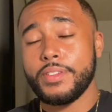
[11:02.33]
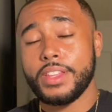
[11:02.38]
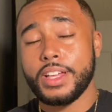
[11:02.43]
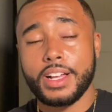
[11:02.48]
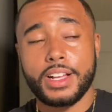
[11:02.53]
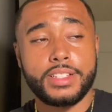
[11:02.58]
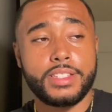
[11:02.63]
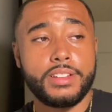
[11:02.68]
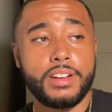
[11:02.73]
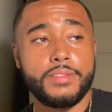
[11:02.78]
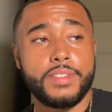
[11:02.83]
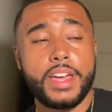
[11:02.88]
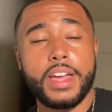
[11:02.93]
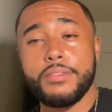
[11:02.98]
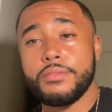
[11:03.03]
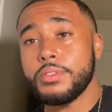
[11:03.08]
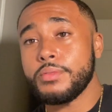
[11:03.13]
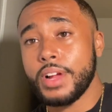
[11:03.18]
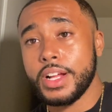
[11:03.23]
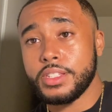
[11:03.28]
like I still have
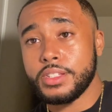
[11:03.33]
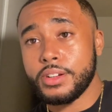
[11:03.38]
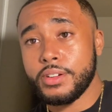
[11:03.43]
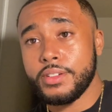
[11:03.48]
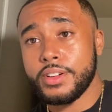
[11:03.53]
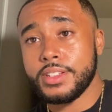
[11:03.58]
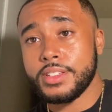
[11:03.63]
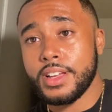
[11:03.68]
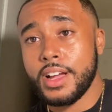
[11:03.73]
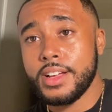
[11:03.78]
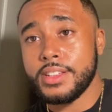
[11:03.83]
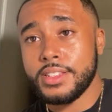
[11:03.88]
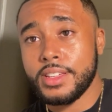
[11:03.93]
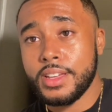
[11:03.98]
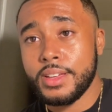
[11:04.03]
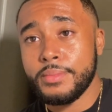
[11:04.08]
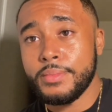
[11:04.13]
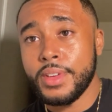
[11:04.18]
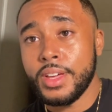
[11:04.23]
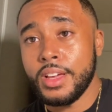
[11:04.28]
every right to criticize
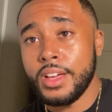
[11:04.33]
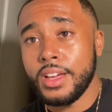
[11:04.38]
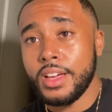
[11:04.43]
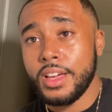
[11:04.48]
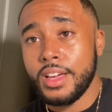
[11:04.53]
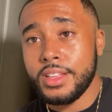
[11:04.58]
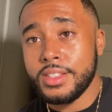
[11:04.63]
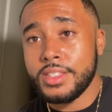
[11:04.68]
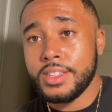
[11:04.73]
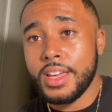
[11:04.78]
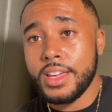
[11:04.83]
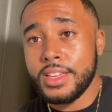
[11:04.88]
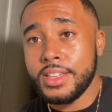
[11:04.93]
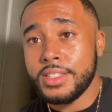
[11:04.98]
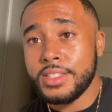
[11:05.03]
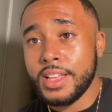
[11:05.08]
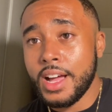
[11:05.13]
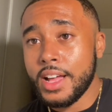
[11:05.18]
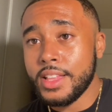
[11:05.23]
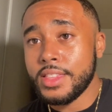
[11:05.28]
him and say
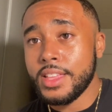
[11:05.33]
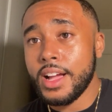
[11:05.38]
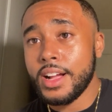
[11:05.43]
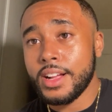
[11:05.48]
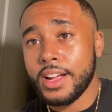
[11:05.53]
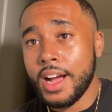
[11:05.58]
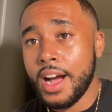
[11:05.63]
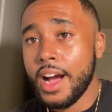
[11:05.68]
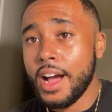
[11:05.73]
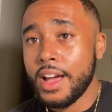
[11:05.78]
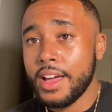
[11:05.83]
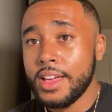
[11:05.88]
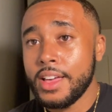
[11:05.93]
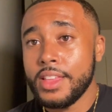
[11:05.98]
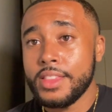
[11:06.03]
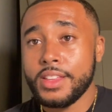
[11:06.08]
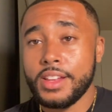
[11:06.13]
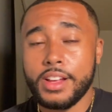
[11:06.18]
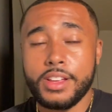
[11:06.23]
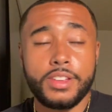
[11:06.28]
he's not that guy
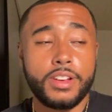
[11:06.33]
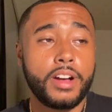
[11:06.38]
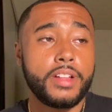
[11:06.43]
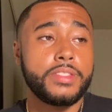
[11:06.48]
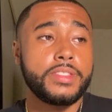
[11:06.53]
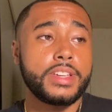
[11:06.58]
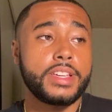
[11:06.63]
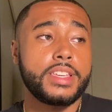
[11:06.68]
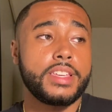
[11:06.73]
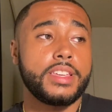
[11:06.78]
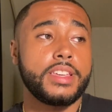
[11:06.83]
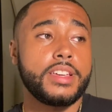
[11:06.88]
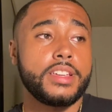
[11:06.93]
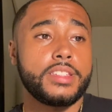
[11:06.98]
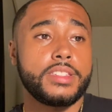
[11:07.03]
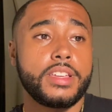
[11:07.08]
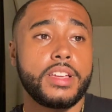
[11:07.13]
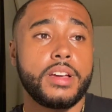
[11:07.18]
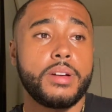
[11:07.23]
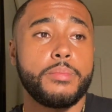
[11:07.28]
that y'all think he
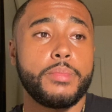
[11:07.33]
is.